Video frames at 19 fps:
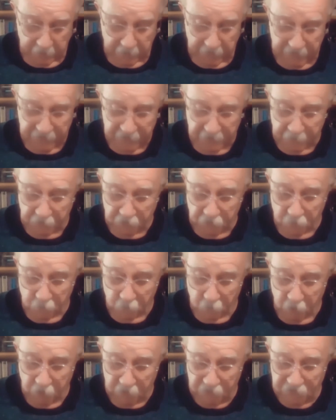Mr.
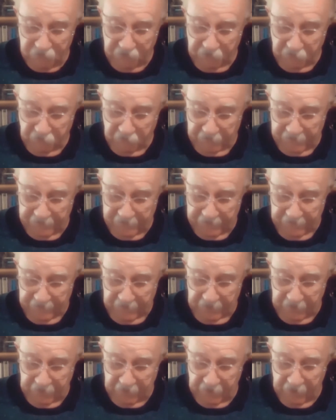Bloom watched
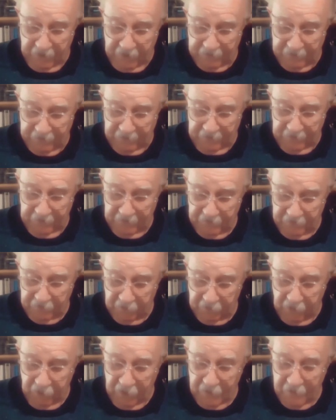curiously, kindly, the
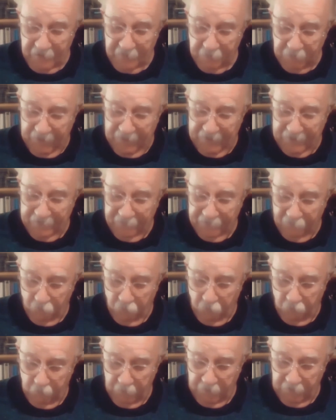lithe black
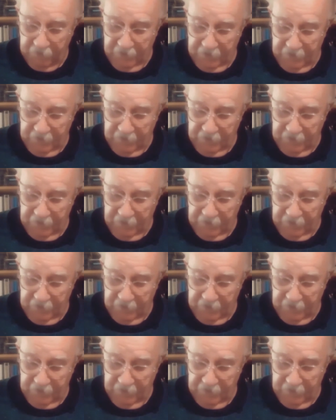form.